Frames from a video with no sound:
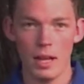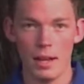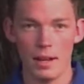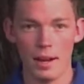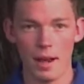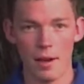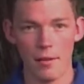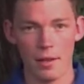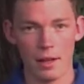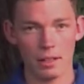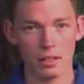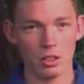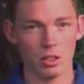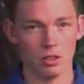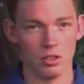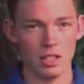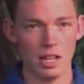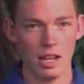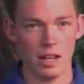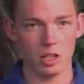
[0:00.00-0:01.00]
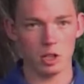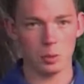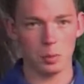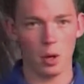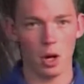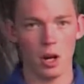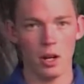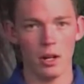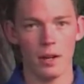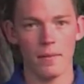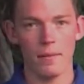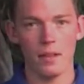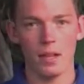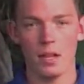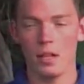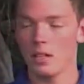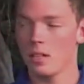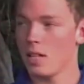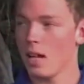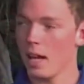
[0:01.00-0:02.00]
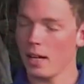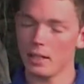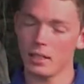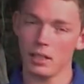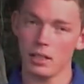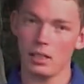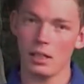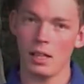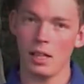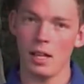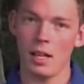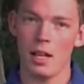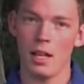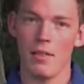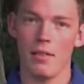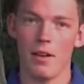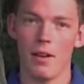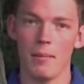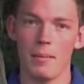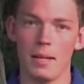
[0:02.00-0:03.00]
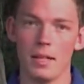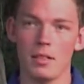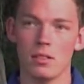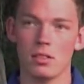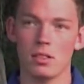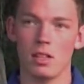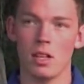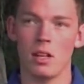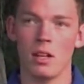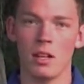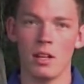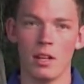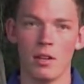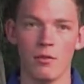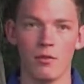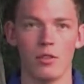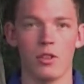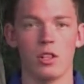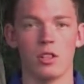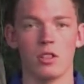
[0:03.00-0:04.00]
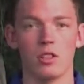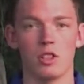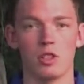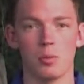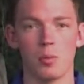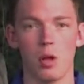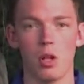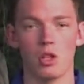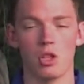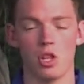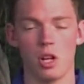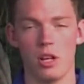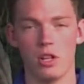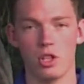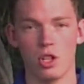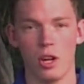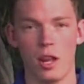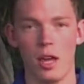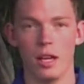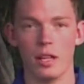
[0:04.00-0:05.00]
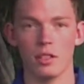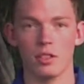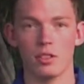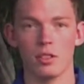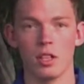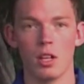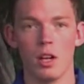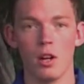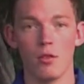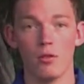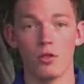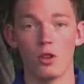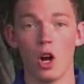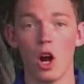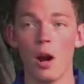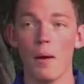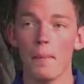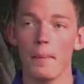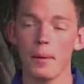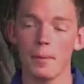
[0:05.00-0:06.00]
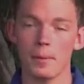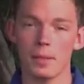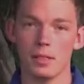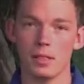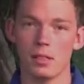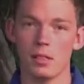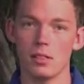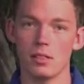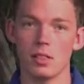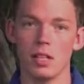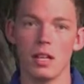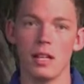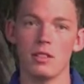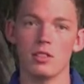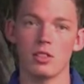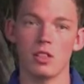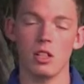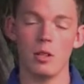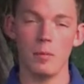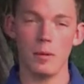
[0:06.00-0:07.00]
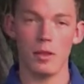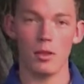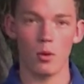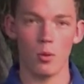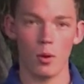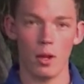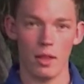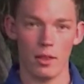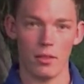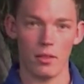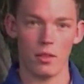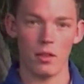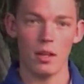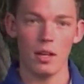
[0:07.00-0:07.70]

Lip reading: Now that little dx part, technically that means an infinitely small change in x. For our purposes, it's going to be the width.